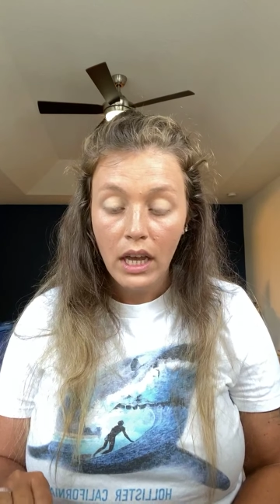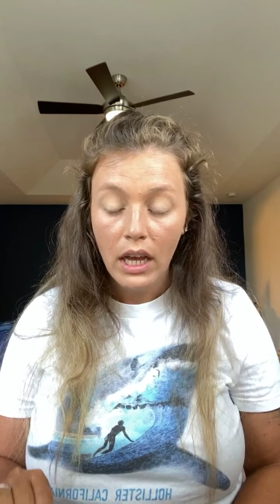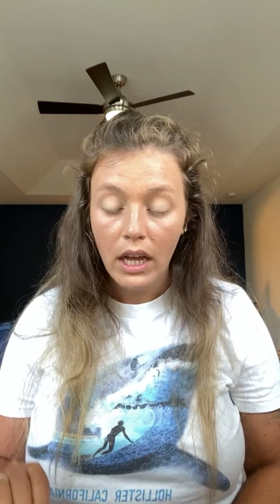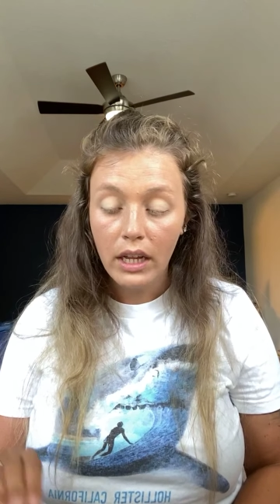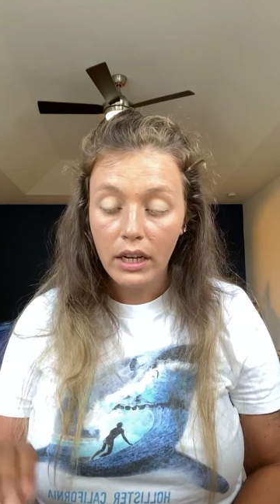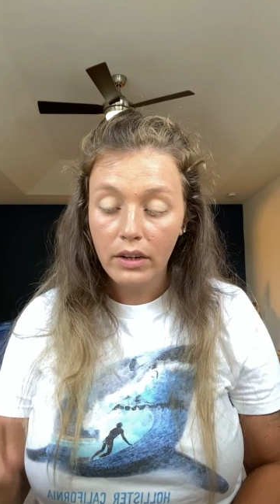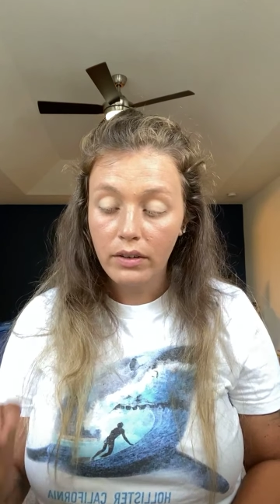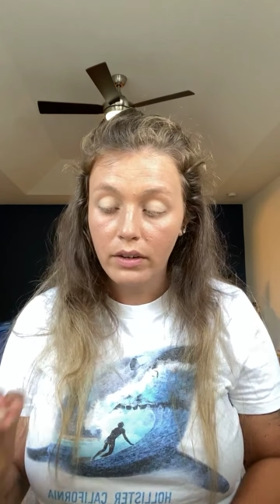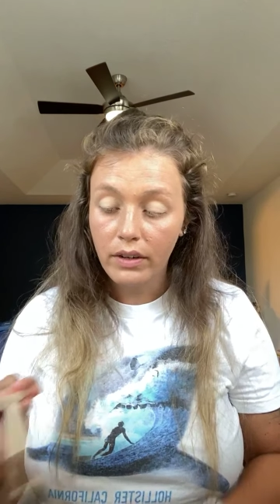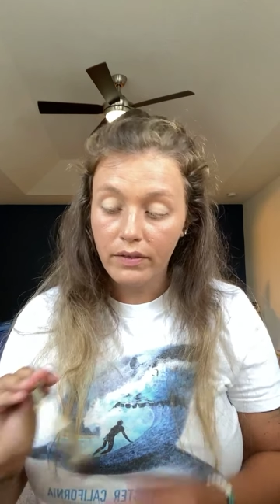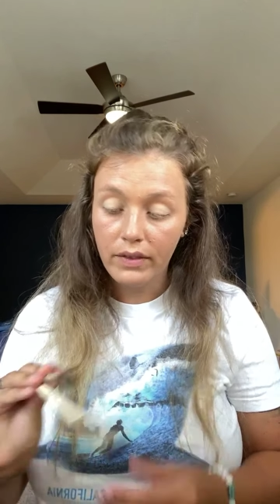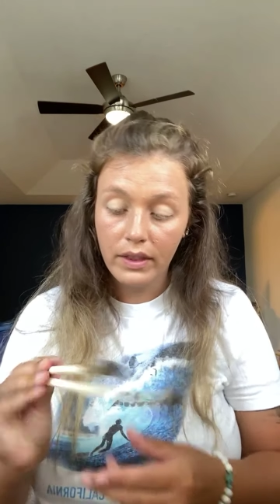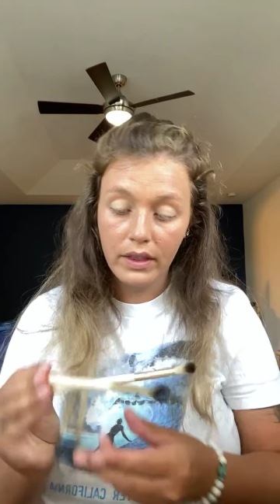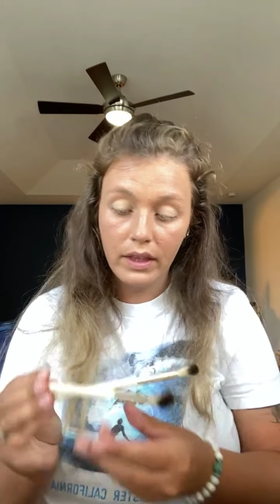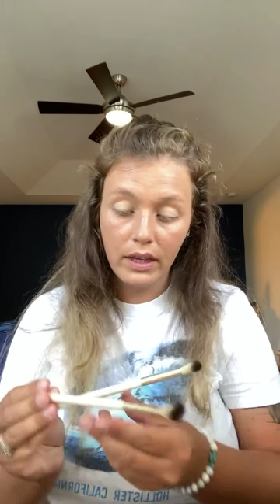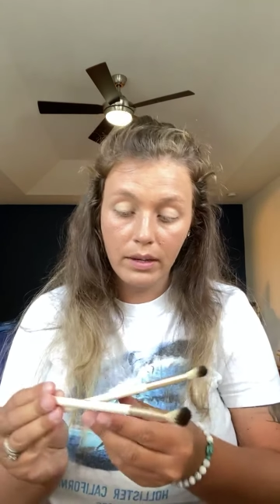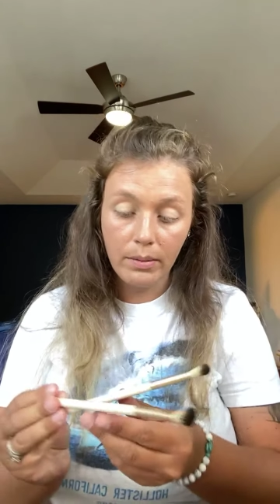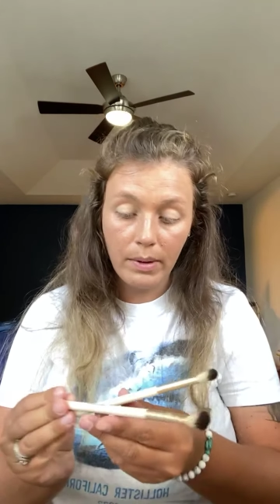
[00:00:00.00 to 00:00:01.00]
I didn't even
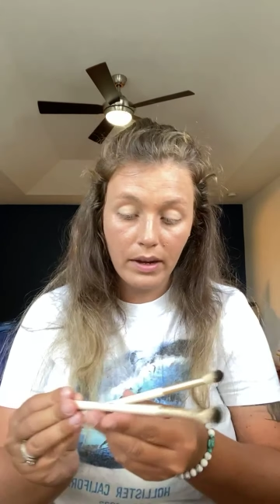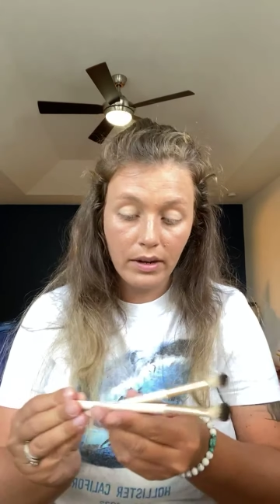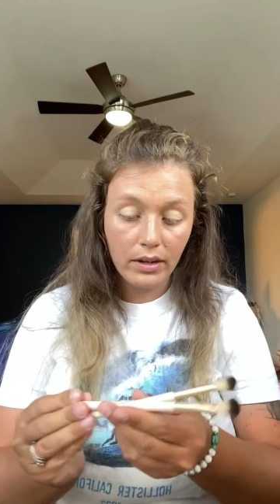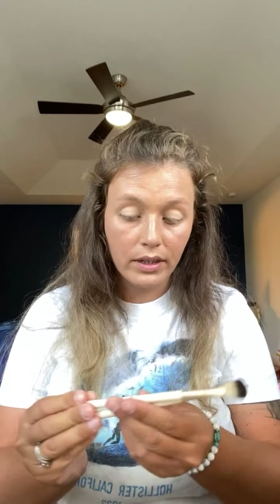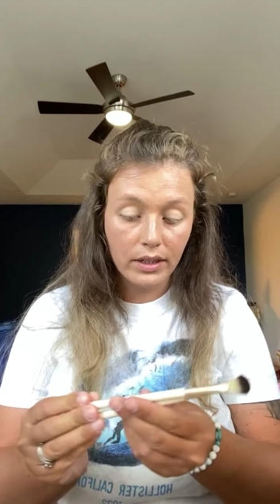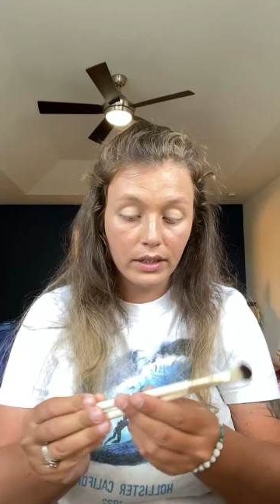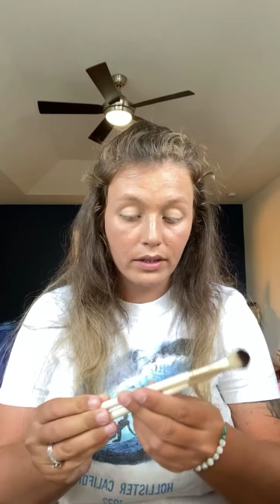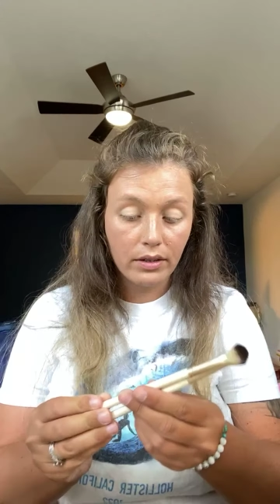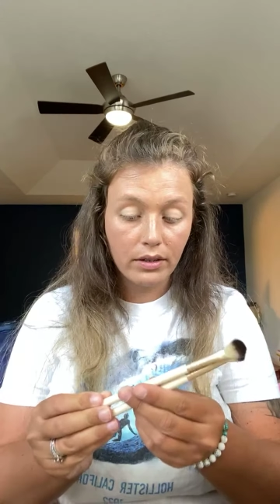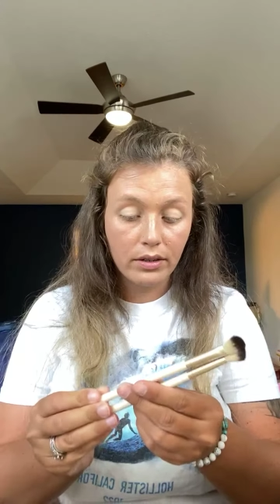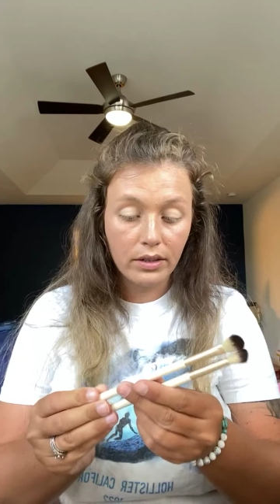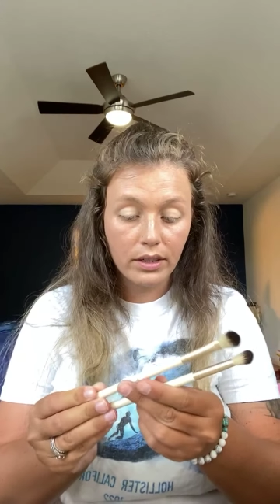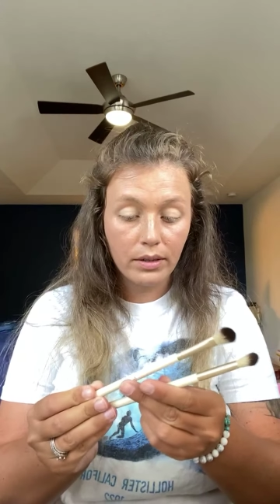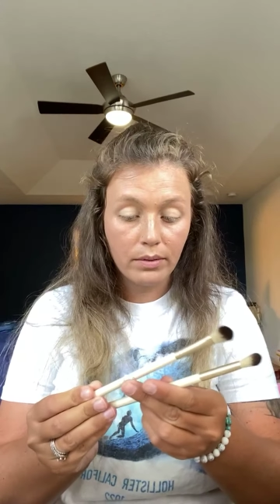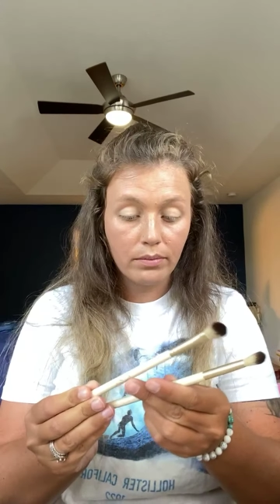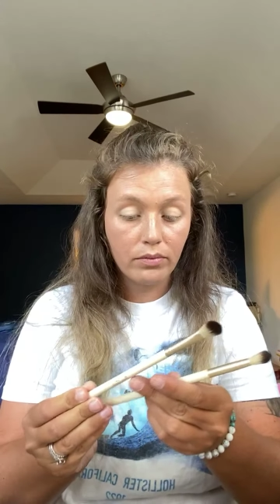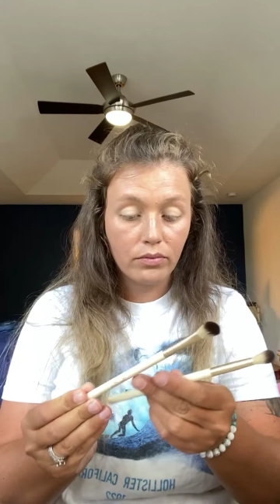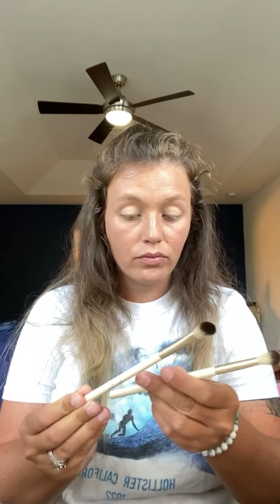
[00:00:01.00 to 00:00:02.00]
think about it because there are
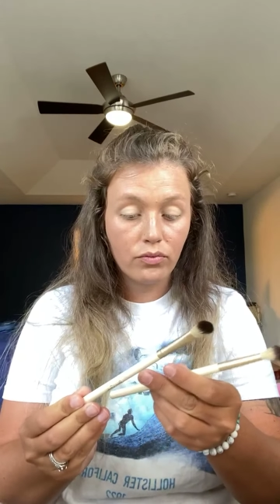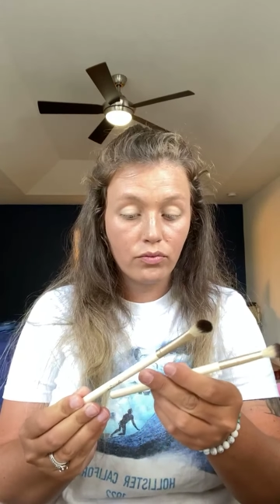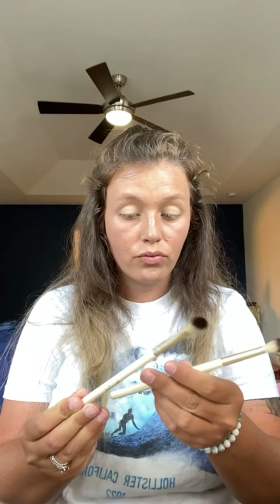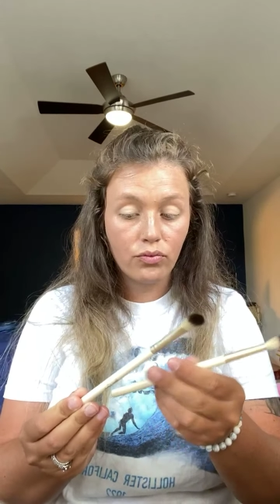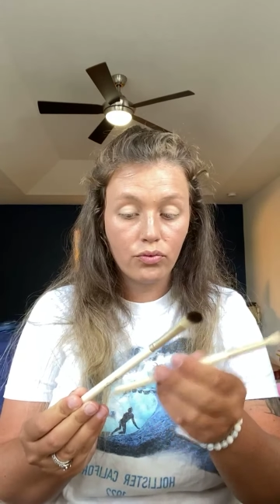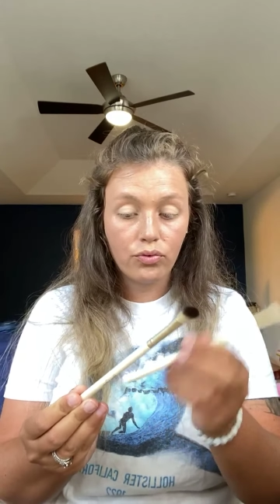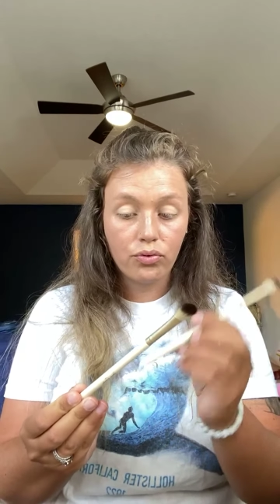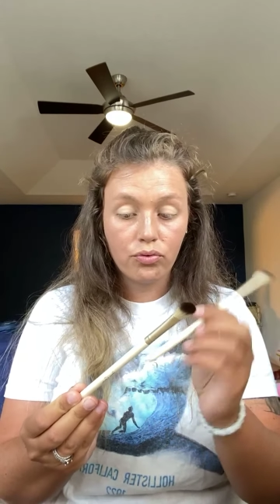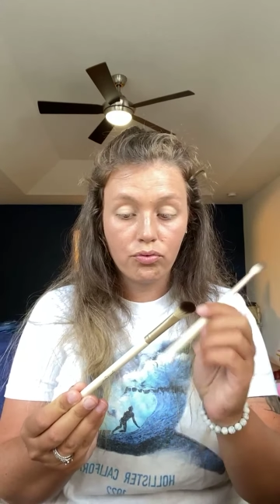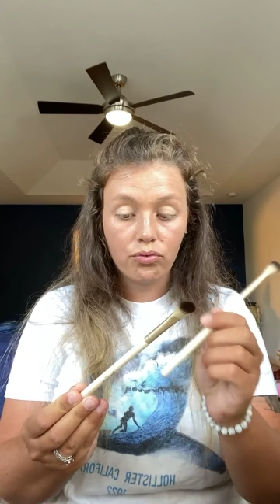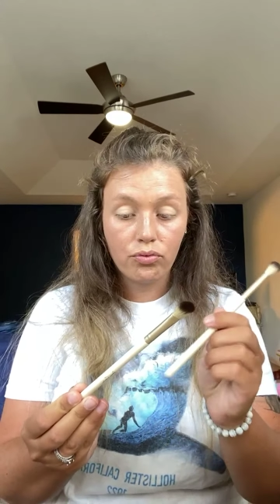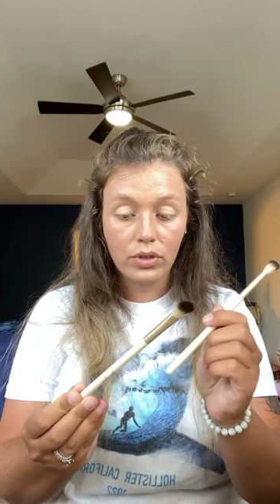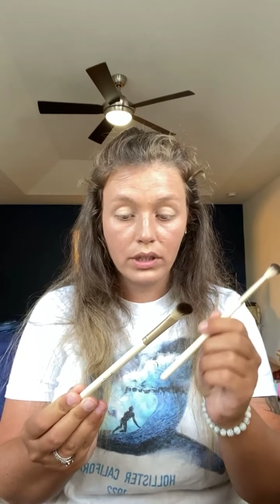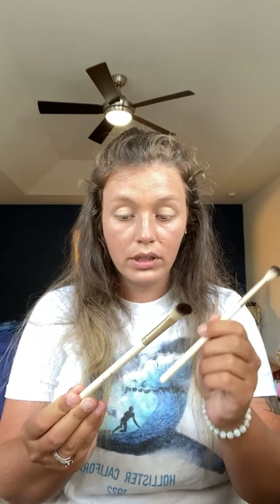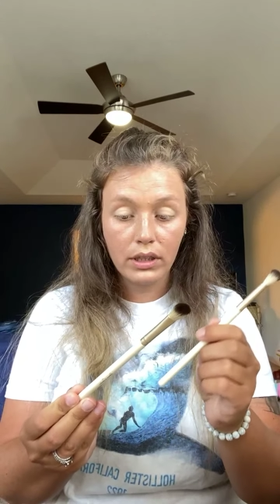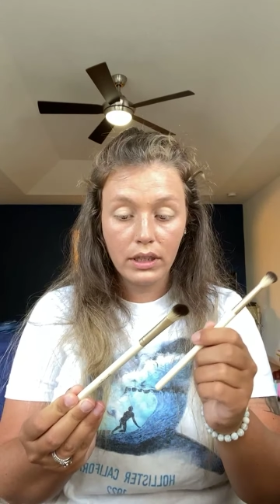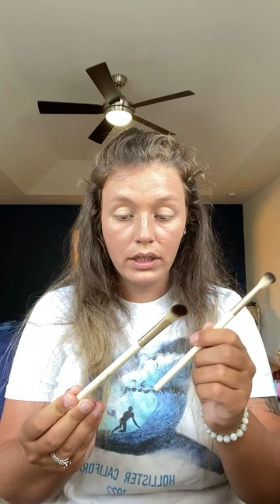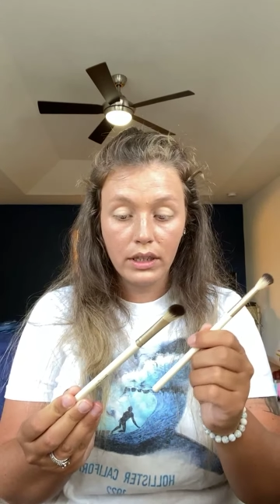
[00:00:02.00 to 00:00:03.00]
some
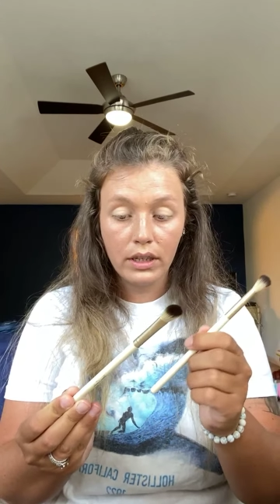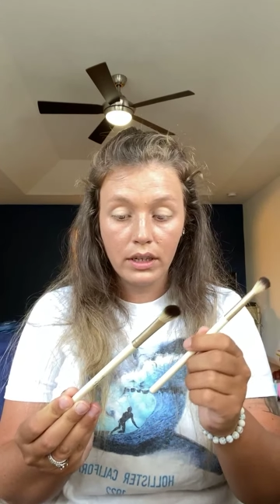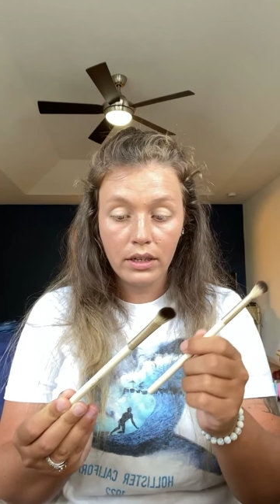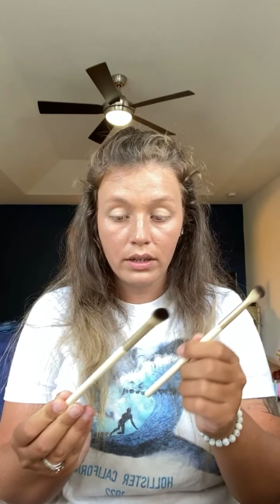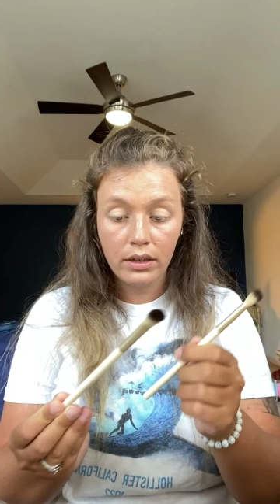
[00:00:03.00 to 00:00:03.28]
really,